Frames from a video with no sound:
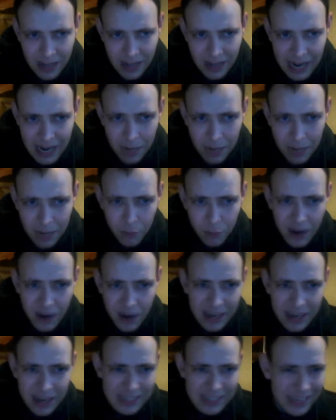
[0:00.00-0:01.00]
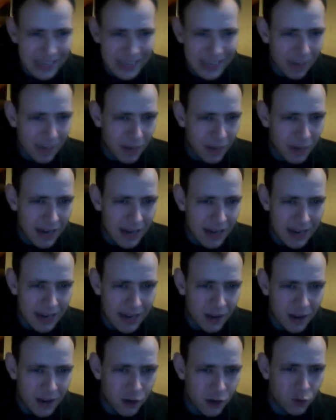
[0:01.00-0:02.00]
I Break, Stalemate, Dead
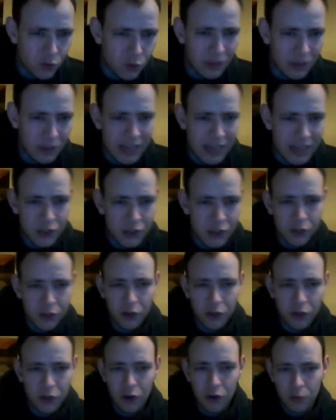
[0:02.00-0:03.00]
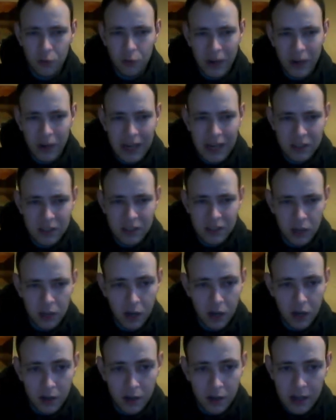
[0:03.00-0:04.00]
House, Relention, Cold Ways,
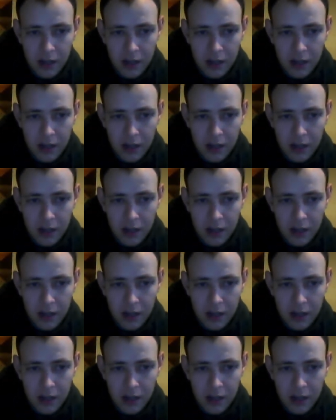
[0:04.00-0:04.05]
Gone,